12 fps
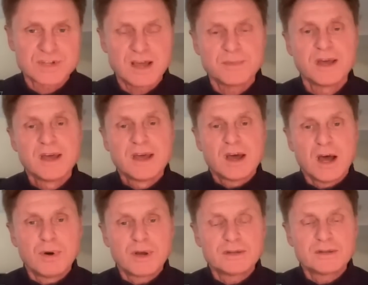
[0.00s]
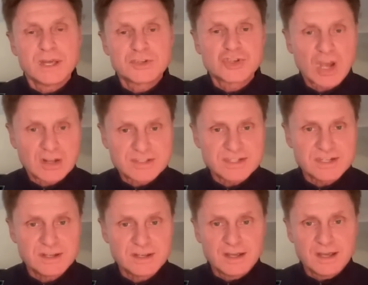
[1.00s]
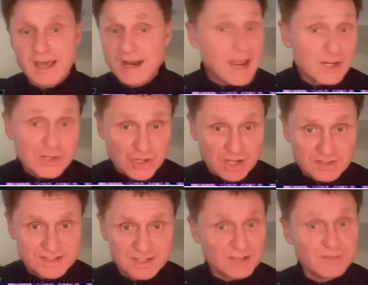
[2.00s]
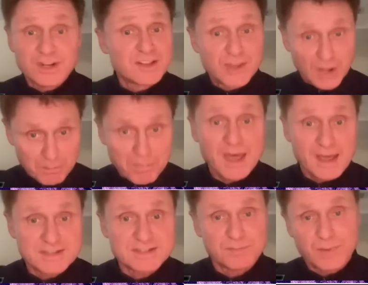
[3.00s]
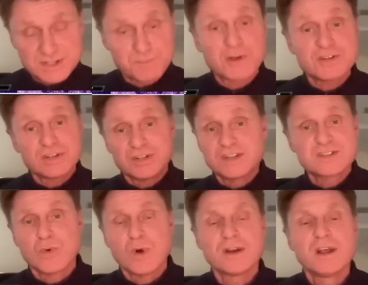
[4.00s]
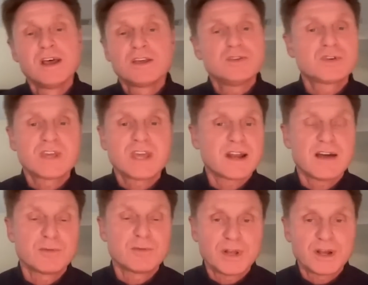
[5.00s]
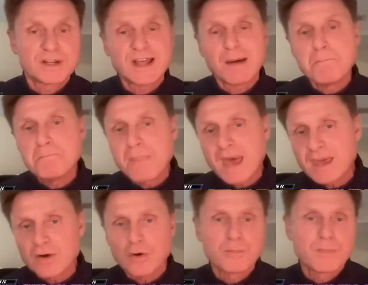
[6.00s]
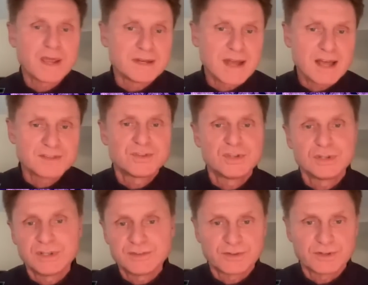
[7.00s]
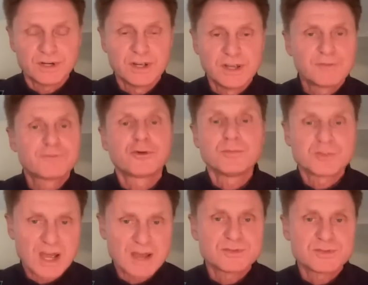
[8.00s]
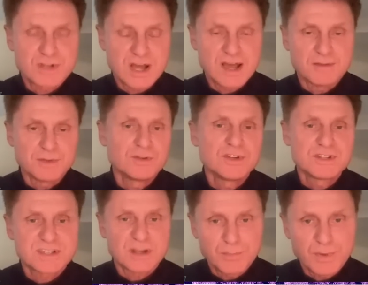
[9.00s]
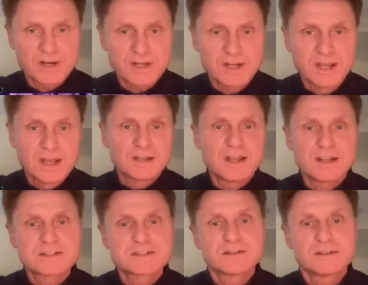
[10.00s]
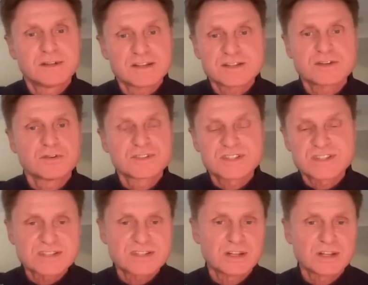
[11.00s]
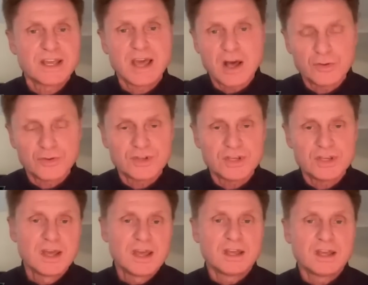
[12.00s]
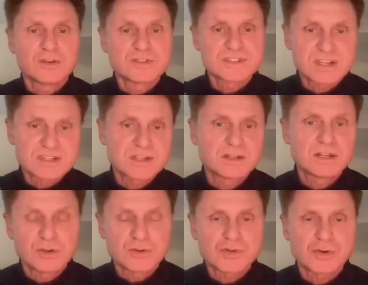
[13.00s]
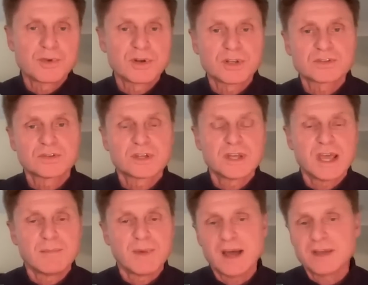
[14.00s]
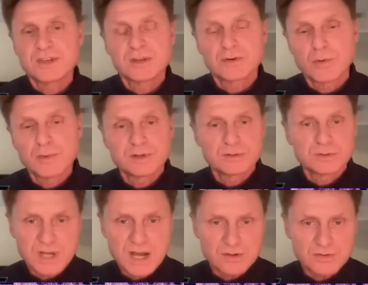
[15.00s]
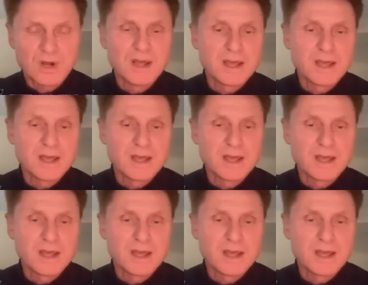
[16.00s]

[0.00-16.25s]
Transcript: uh, but at, at Chelsea, at any Chelsea, even at their best, but especially this one, you can have a player that may or may not deliver from time to time. You need somebody that's that's consistently healthy and consistently contributing to the game. I think Romelu Lukaku